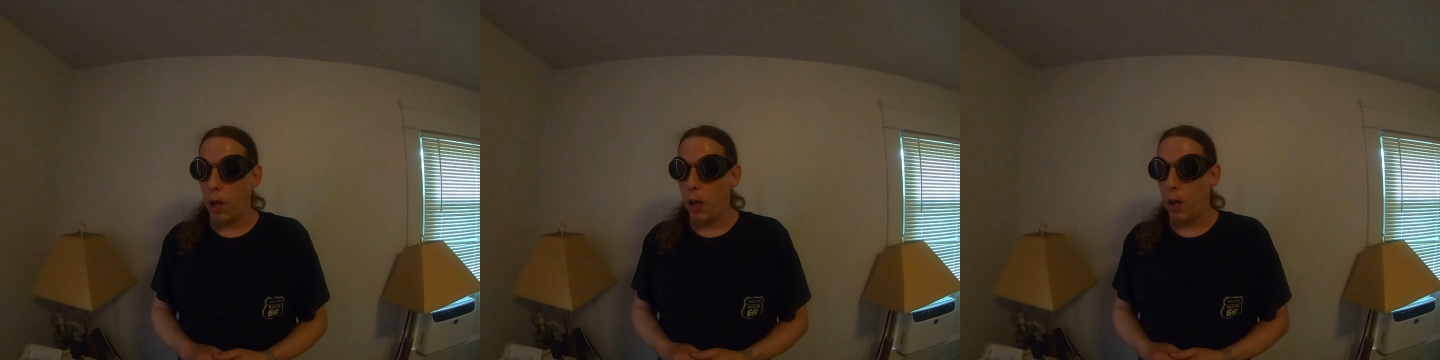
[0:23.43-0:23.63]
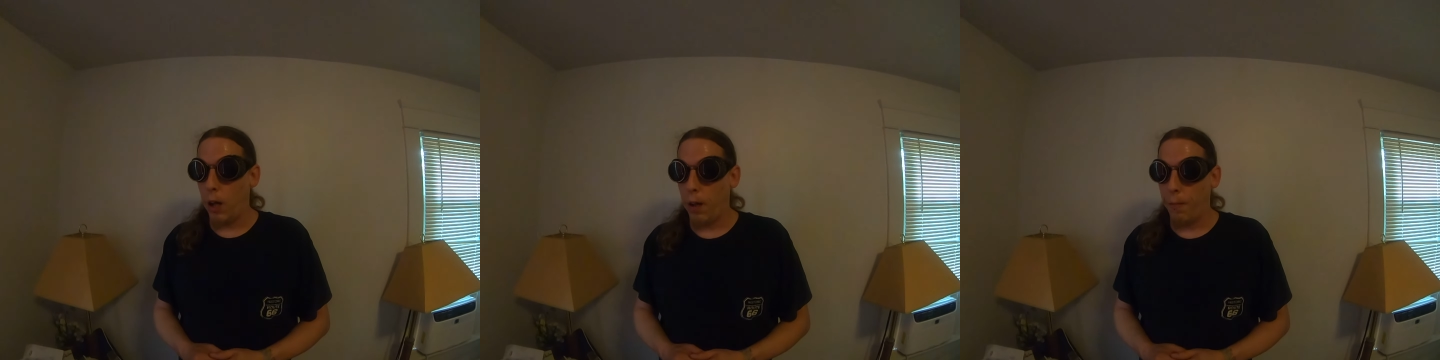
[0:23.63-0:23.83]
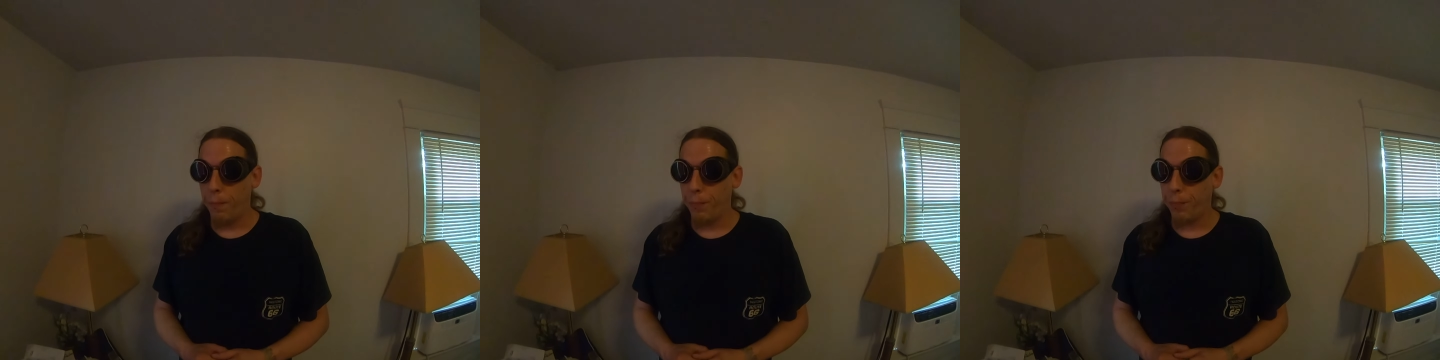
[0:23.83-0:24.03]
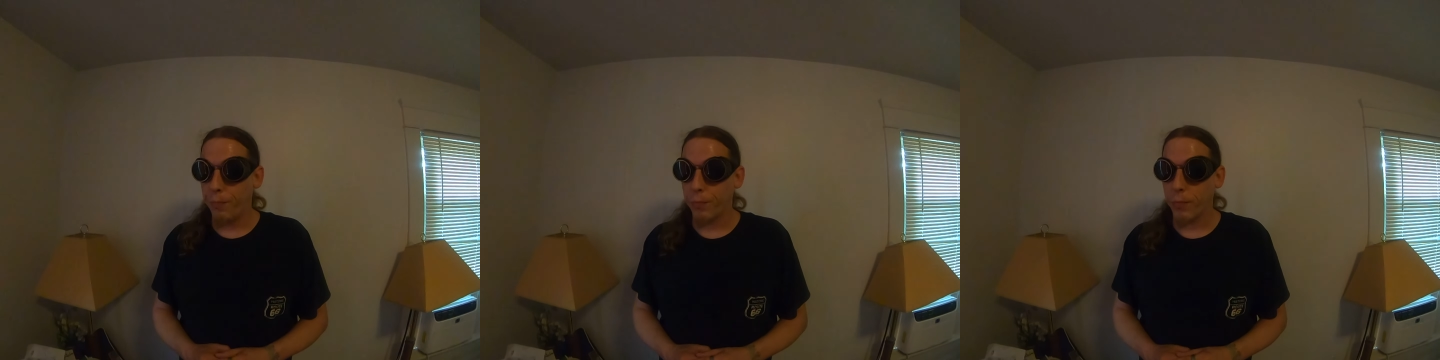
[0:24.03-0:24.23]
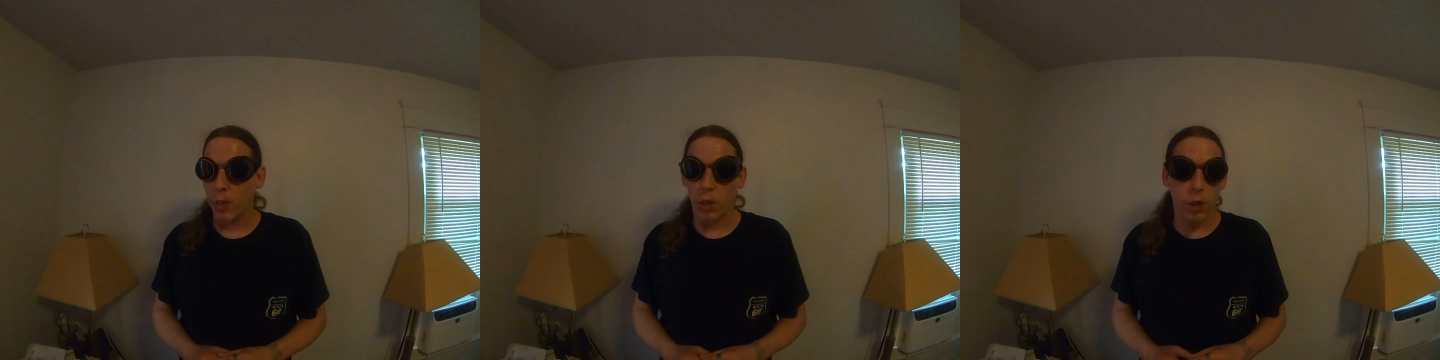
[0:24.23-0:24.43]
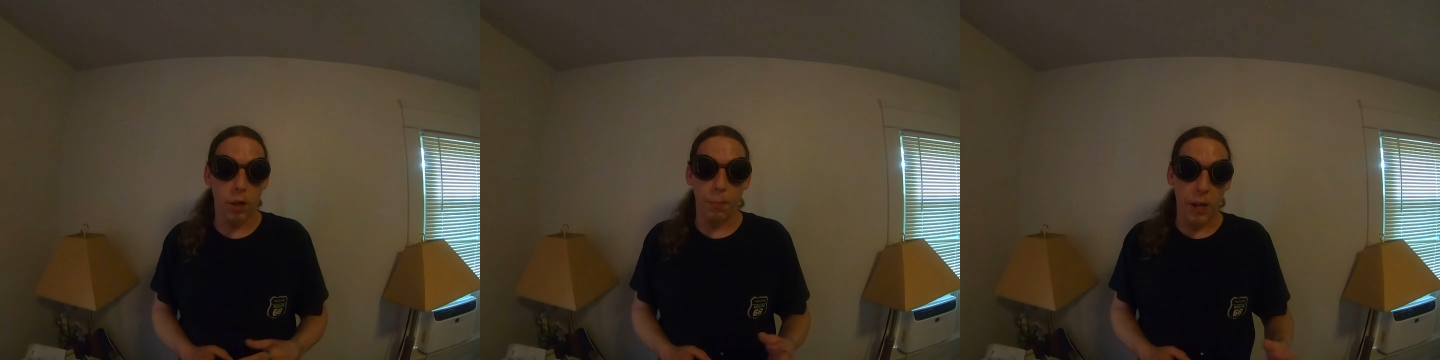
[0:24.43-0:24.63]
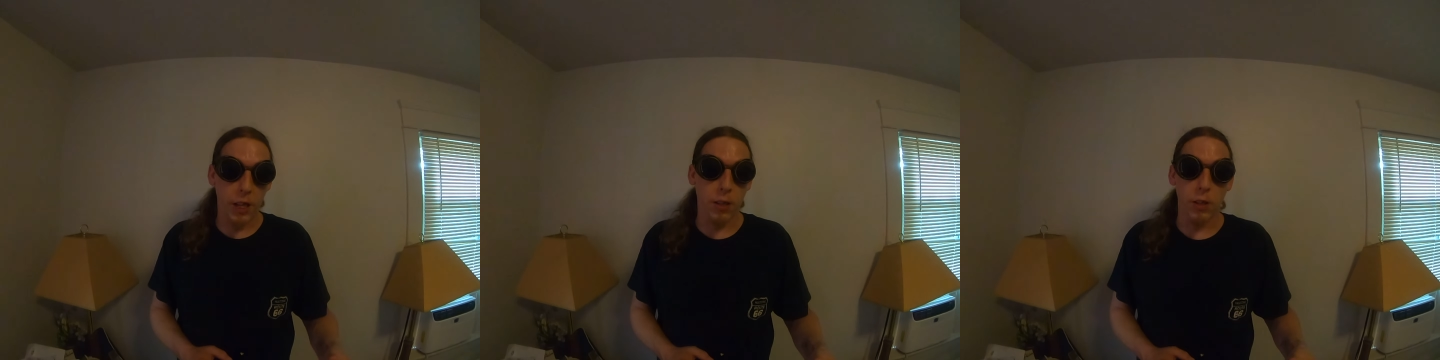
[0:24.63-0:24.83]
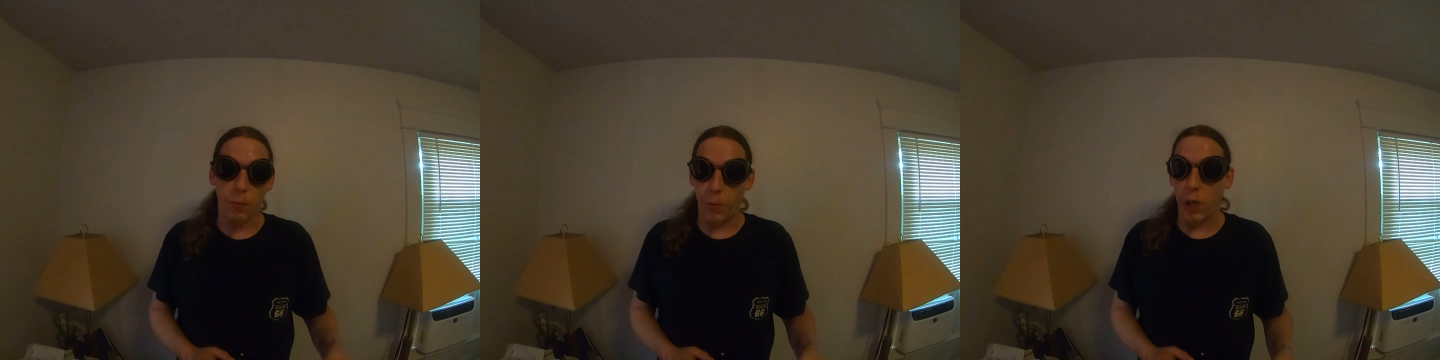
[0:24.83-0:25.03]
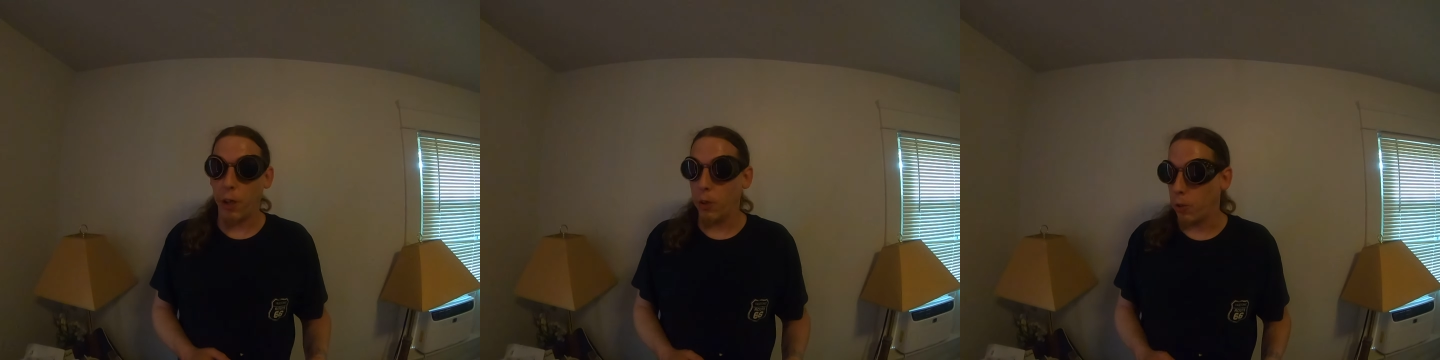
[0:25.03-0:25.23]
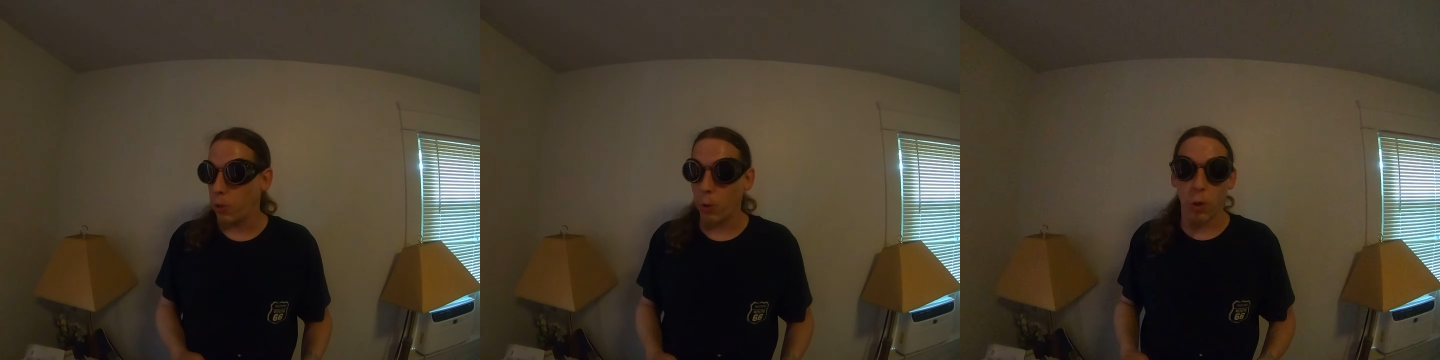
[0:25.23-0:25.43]
Um, I'm going to make this
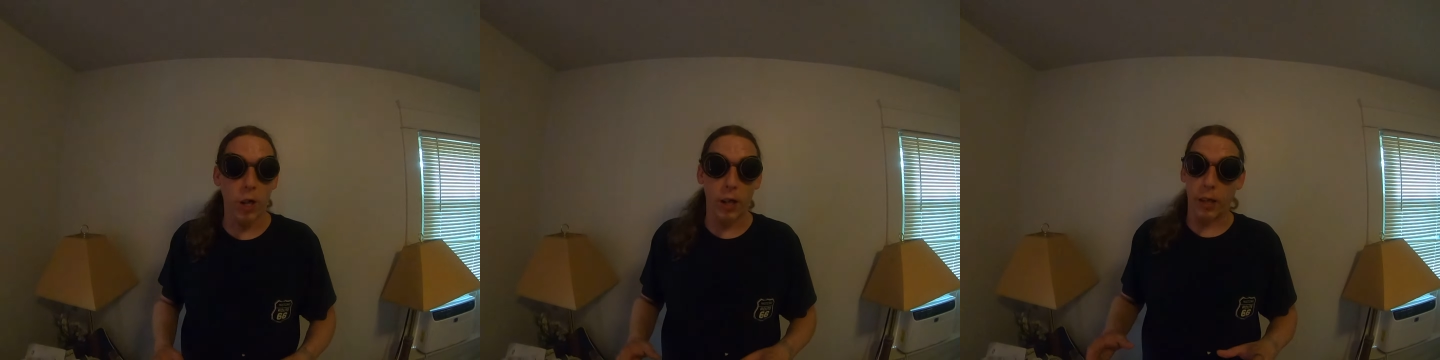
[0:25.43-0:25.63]
video short.